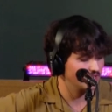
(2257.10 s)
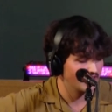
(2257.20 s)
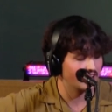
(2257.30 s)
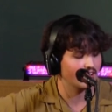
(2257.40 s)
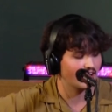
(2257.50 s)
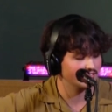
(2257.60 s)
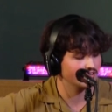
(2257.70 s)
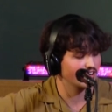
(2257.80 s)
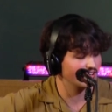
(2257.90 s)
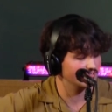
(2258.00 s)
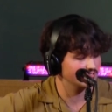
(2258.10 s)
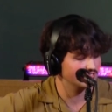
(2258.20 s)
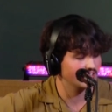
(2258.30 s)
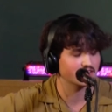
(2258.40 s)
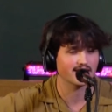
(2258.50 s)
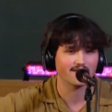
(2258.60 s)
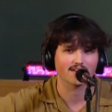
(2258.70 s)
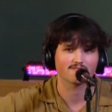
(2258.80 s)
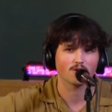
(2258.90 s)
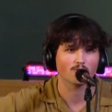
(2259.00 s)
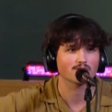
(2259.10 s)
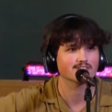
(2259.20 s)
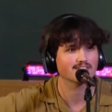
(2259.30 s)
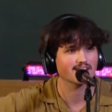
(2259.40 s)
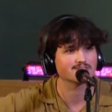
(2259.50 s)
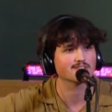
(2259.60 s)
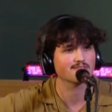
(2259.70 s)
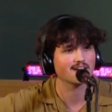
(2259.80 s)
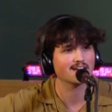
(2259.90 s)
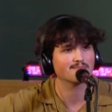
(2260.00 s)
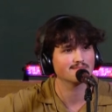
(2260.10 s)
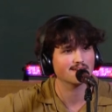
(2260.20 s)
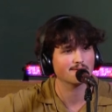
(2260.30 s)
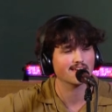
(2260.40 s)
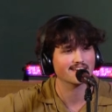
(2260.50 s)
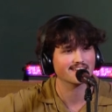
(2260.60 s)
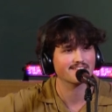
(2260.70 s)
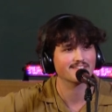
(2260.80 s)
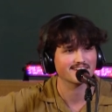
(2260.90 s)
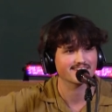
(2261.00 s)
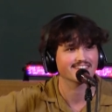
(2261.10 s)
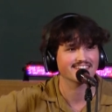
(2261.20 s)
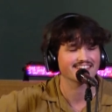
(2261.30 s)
But yeah, I try to stick to that like folk country vibe that we got going here. Yeah.